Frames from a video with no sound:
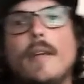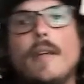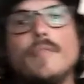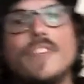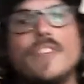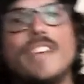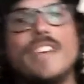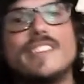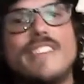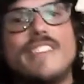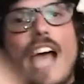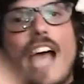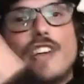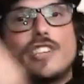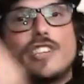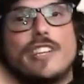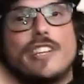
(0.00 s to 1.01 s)
This is
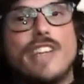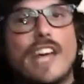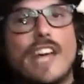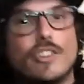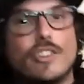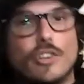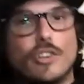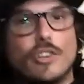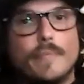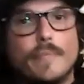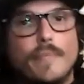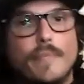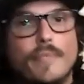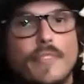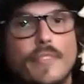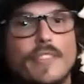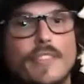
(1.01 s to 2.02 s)
actually leather.
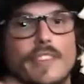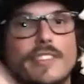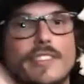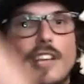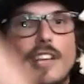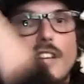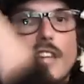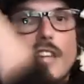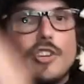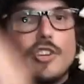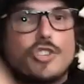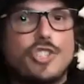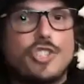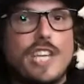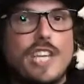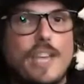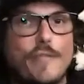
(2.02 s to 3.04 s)
This is a leather
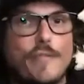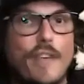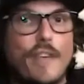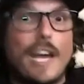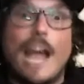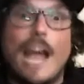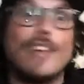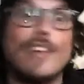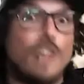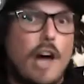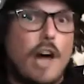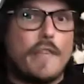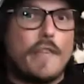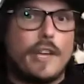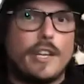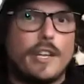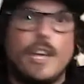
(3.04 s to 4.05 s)
sheath, and I love
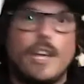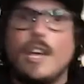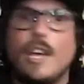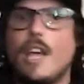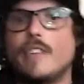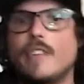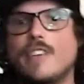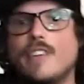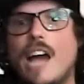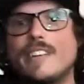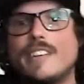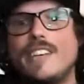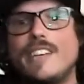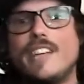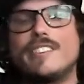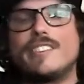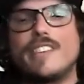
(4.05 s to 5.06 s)
it. It's got
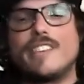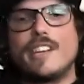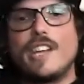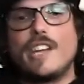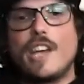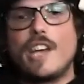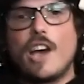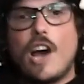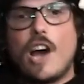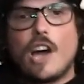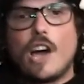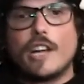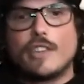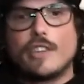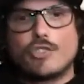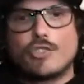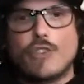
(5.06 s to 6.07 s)
the insignia on
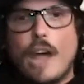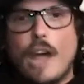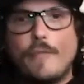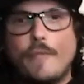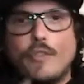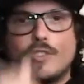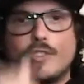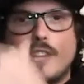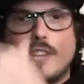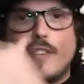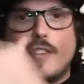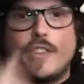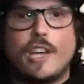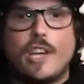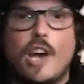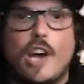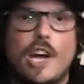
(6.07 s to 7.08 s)
it, the Triforce and
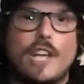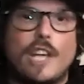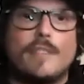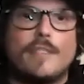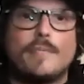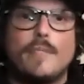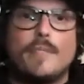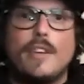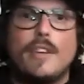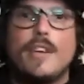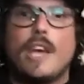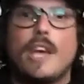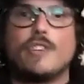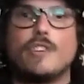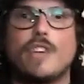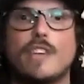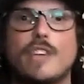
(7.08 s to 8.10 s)
everything on it,
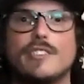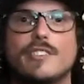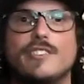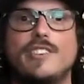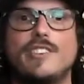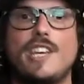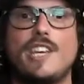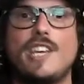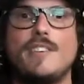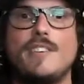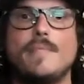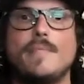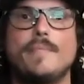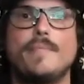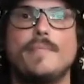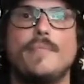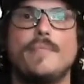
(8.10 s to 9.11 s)
as you guys can see.
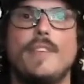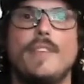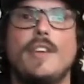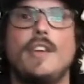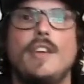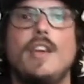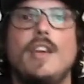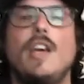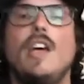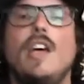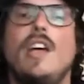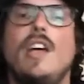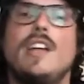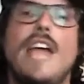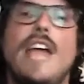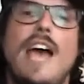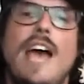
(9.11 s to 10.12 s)

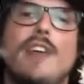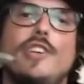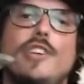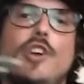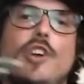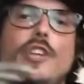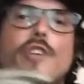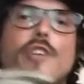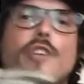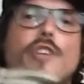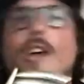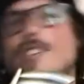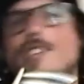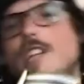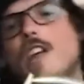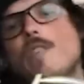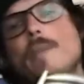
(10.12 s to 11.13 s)
Now, the only
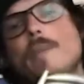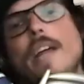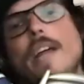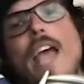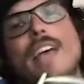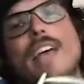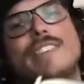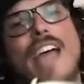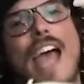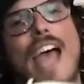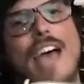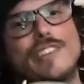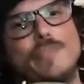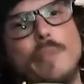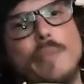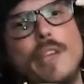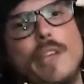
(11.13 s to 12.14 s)
question everybody has
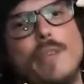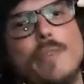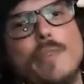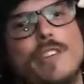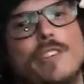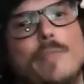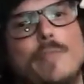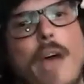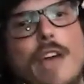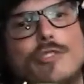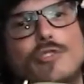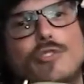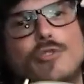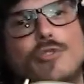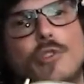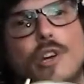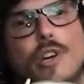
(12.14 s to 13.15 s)
asked me with this Master
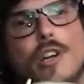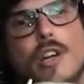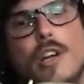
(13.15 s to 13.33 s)
Sword